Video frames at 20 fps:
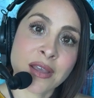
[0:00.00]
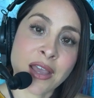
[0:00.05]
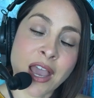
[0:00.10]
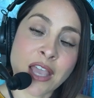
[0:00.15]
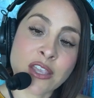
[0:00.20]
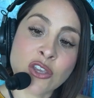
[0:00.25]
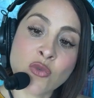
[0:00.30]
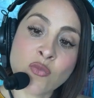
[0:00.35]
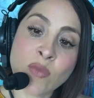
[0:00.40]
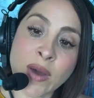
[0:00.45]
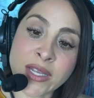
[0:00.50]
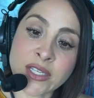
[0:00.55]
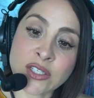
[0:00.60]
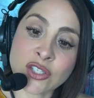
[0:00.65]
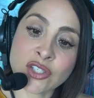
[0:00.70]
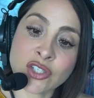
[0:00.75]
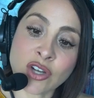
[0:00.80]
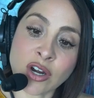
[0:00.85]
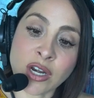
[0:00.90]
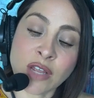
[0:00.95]
And you might
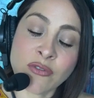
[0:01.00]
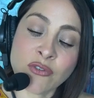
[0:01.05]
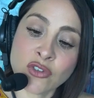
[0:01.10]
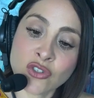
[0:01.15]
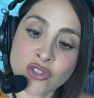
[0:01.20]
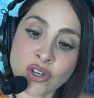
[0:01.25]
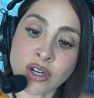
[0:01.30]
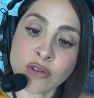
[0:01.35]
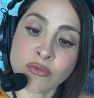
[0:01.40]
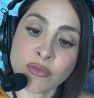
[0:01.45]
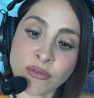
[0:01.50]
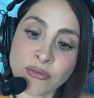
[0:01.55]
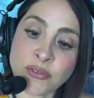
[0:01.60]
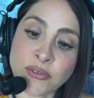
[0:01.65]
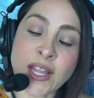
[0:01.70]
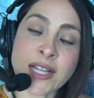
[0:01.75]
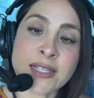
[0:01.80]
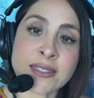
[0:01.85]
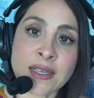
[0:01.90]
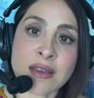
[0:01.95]
start, if you start
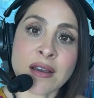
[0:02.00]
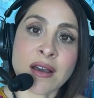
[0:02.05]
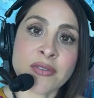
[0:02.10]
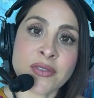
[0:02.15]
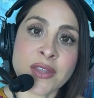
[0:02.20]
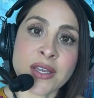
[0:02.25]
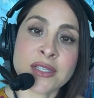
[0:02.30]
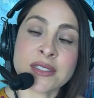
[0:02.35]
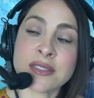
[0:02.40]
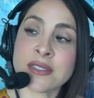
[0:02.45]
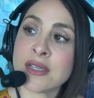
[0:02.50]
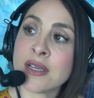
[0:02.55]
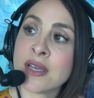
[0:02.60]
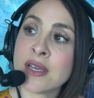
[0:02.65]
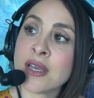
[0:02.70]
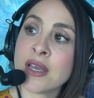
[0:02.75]
reflecting on this